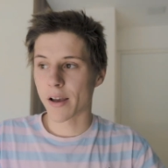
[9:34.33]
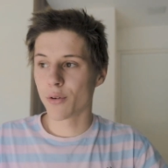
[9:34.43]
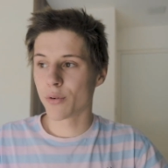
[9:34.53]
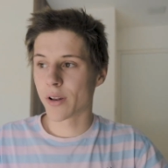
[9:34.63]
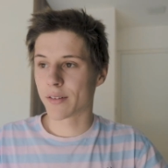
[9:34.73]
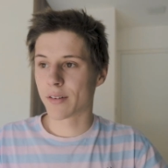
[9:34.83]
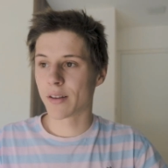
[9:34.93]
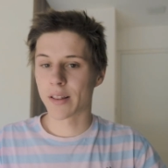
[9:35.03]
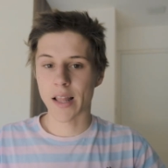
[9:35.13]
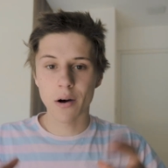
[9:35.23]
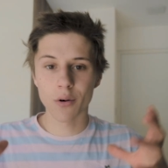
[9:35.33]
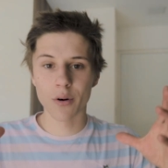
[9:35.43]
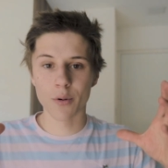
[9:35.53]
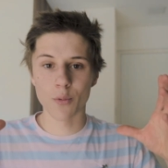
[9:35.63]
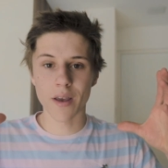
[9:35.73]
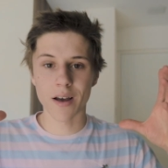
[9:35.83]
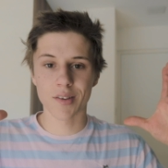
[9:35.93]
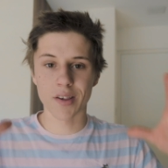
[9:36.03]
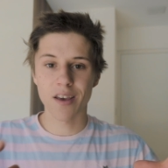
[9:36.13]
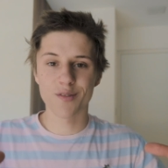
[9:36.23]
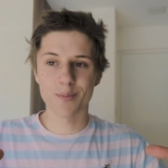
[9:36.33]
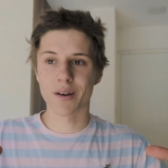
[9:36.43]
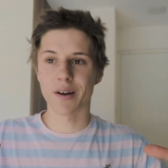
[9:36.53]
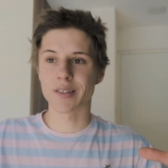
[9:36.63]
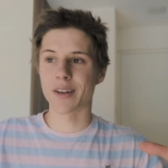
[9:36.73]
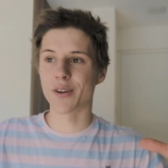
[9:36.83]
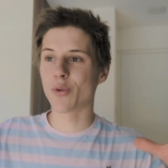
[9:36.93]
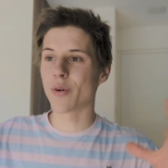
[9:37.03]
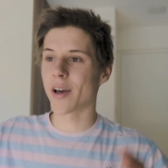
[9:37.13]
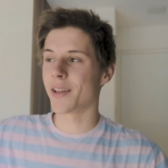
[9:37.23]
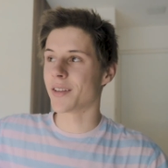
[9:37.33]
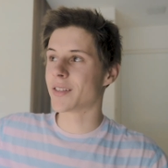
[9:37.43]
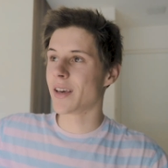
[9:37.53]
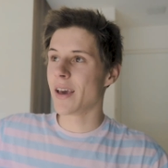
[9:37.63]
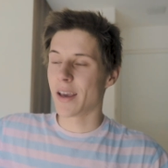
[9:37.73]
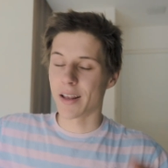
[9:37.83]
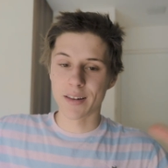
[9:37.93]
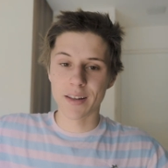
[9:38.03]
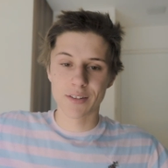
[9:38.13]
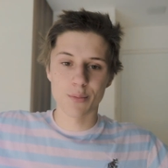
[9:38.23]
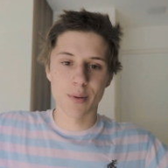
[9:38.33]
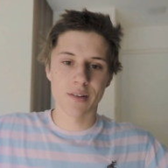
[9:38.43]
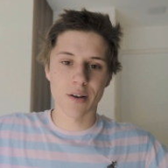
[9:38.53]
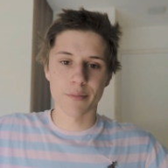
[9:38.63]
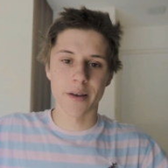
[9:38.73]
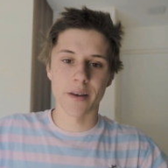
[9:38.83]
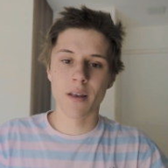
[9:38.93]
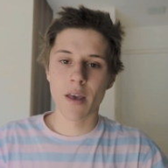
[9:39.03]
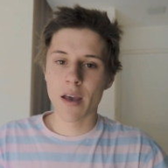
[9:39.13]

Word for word: I knew that now we are safe because I know where it is. It needs to be somewhere here.